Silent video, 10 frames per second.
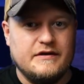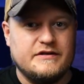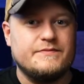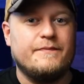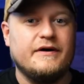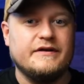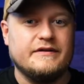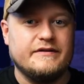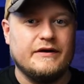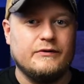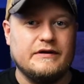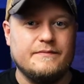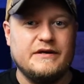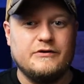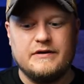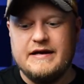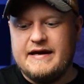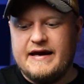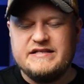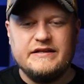spine there in the middle,
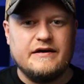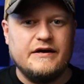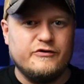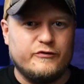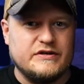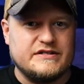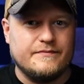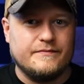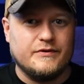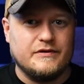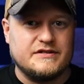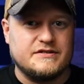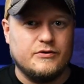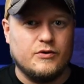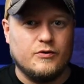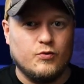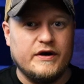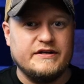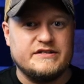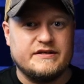as it kind of resembles the
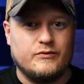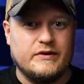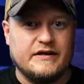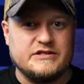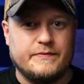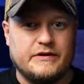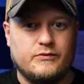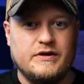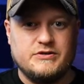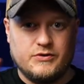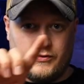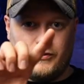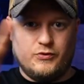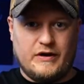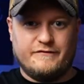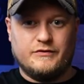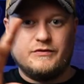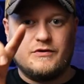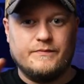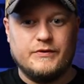widescreen aspect ratio you have on
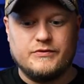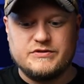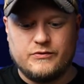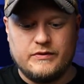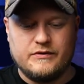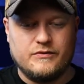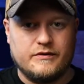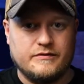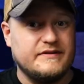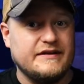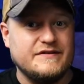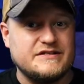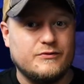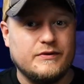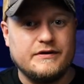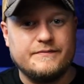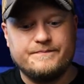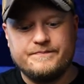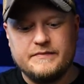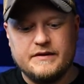the computer screen or TV screen.
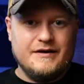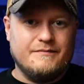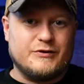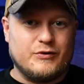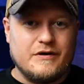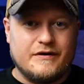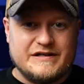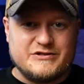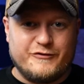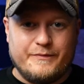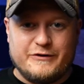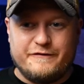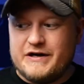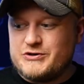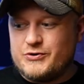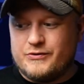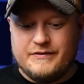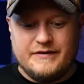But regardless of the manufacturer,